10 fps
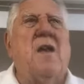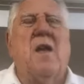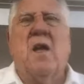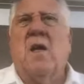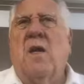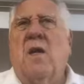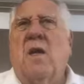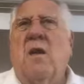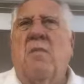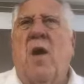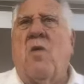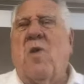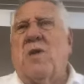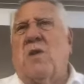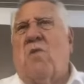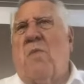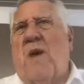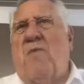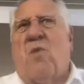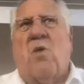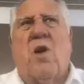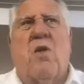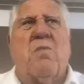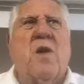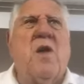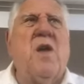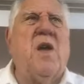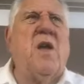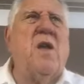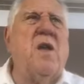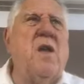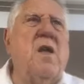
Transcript: And Mayweather going to make $400 million.